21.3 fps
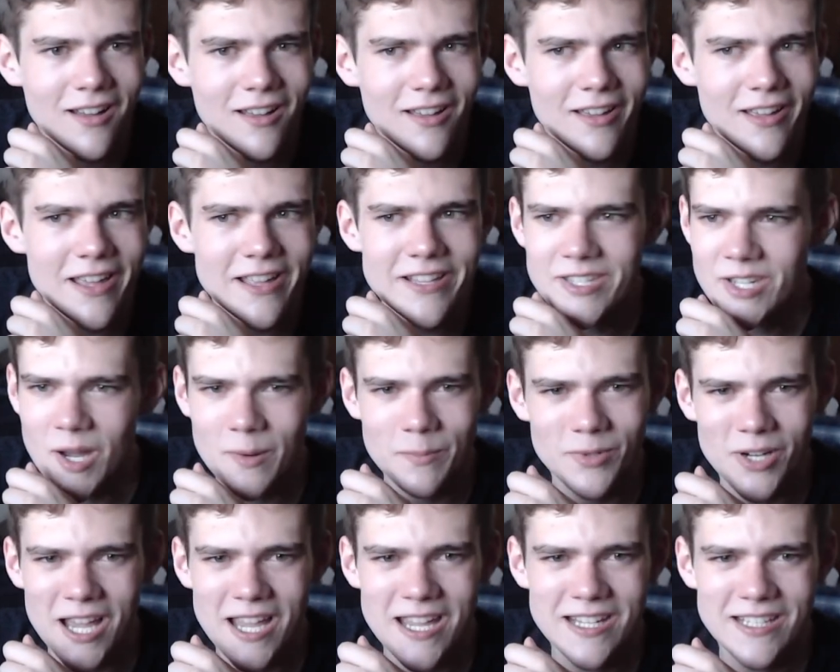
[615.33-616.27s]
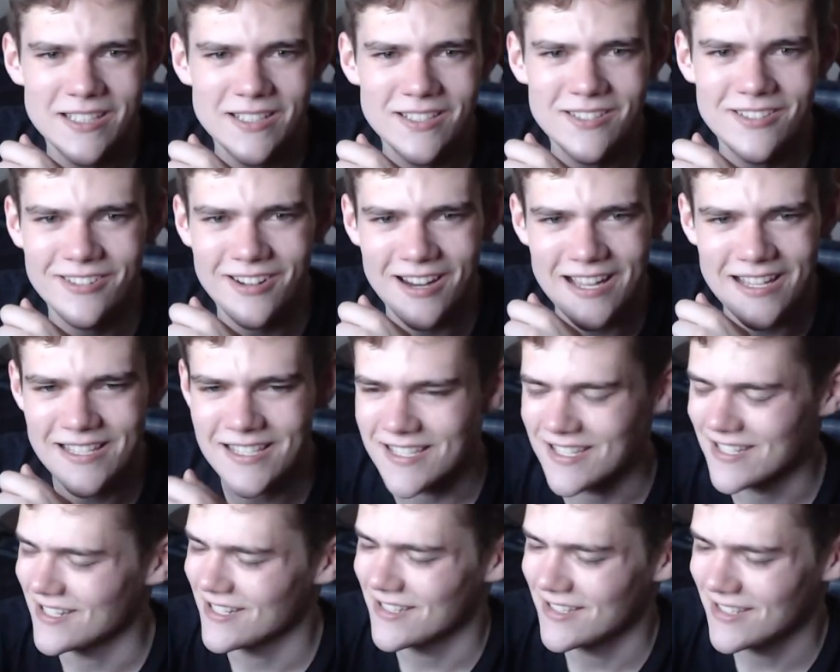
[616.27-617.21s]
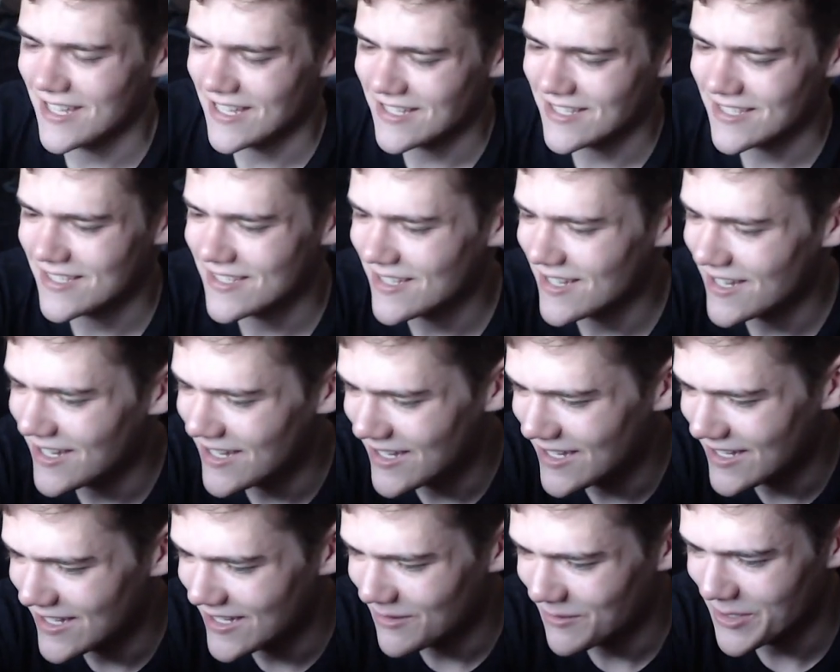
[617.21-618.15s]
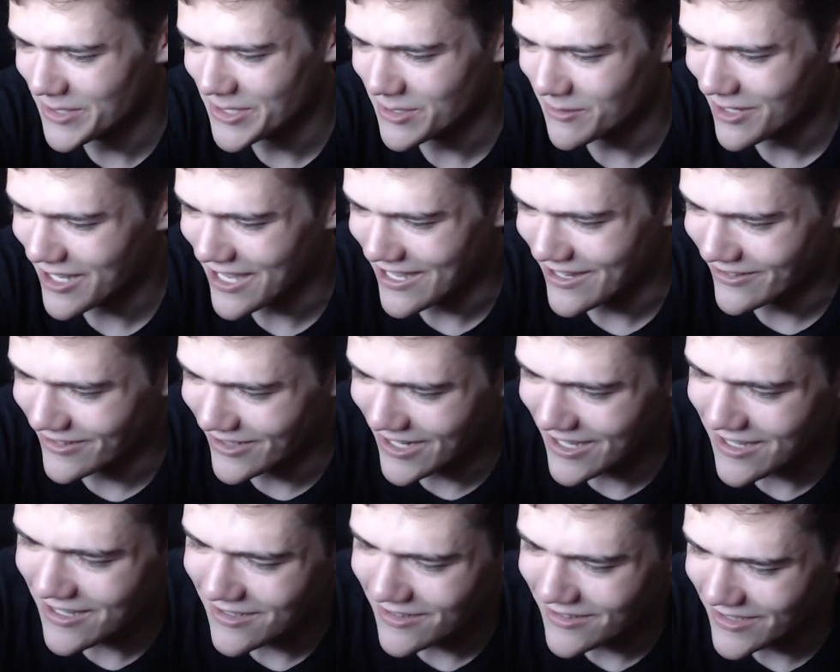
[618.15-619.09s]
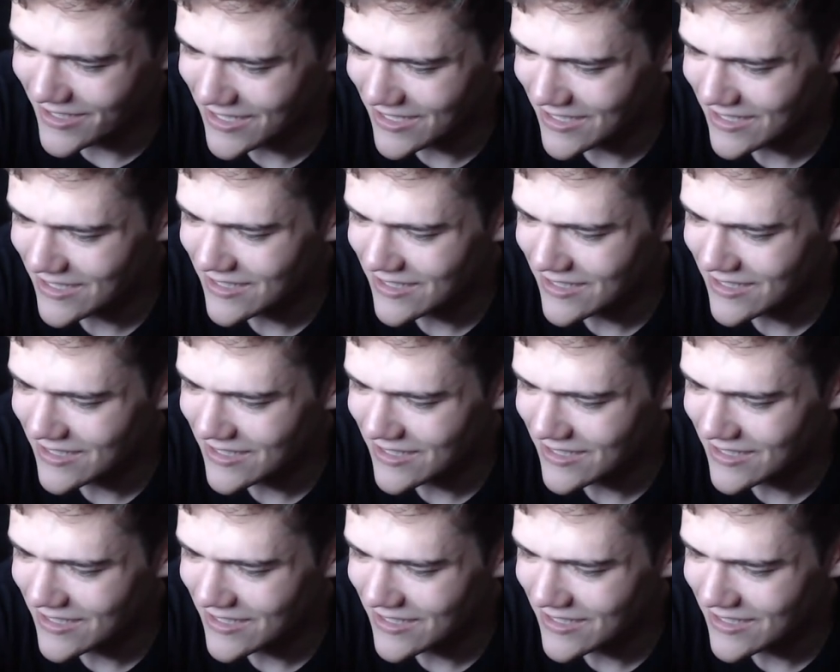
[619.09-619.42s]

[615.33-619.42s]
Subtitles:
It's not Bryan Cranston. That's Walter White, right? Hold on.